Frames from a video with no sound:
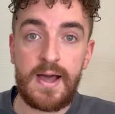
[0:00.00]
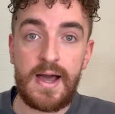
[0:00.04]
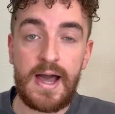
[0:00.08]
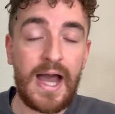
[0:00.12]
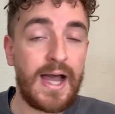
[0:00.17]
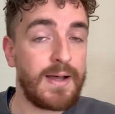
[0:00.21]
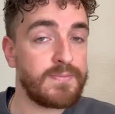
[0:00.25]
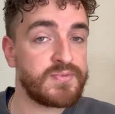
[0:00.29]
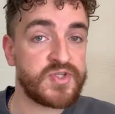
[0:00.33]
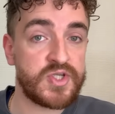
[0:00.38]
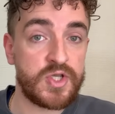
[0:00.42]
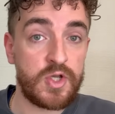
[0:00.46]

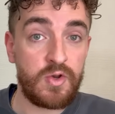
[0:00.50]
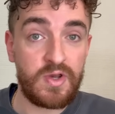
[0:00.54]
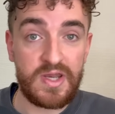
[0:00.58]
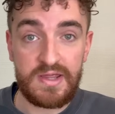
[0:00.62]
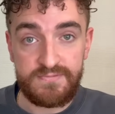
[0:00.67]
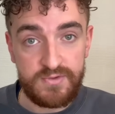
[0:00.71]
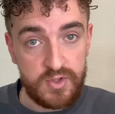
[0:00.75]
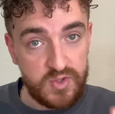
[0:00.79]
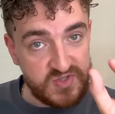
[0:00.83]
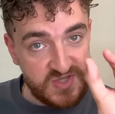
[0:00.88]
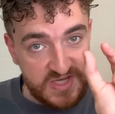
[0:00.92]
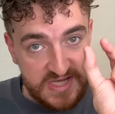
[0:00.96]
Absolutely.
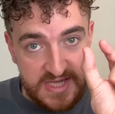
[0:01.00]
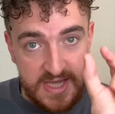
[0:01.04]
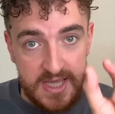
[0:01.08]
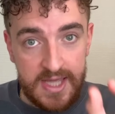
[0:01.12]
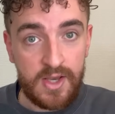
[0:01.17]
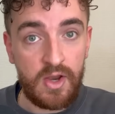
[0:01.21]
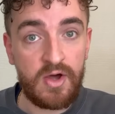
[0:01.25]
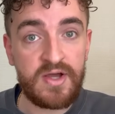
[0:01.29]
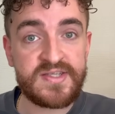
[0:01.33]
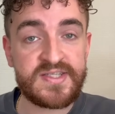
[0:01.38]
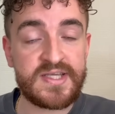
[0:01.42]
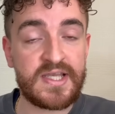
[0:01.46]
If you take it
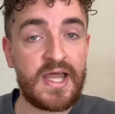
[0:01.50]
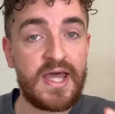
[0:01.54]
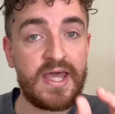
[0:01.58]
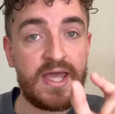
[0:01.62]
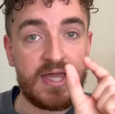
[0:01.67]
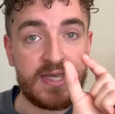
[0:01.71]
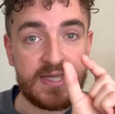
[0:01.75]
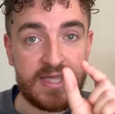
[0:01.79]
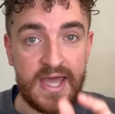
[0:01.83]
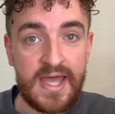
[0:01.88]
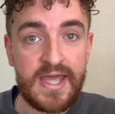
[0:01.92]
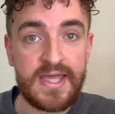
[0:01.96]
in
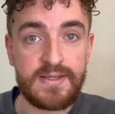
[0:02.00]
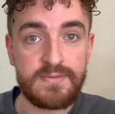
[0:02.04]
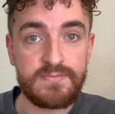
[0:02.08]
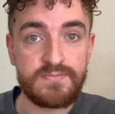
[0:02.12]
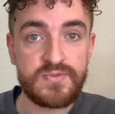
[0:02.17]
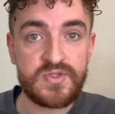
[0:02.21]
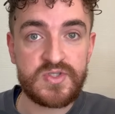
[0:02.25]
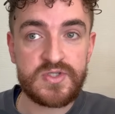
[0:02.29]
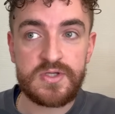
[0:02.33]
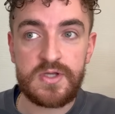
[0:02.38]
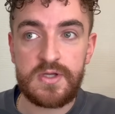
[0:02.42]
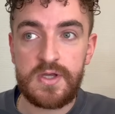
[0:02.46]
isolated
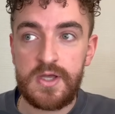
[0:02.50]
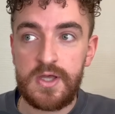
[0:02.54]
games,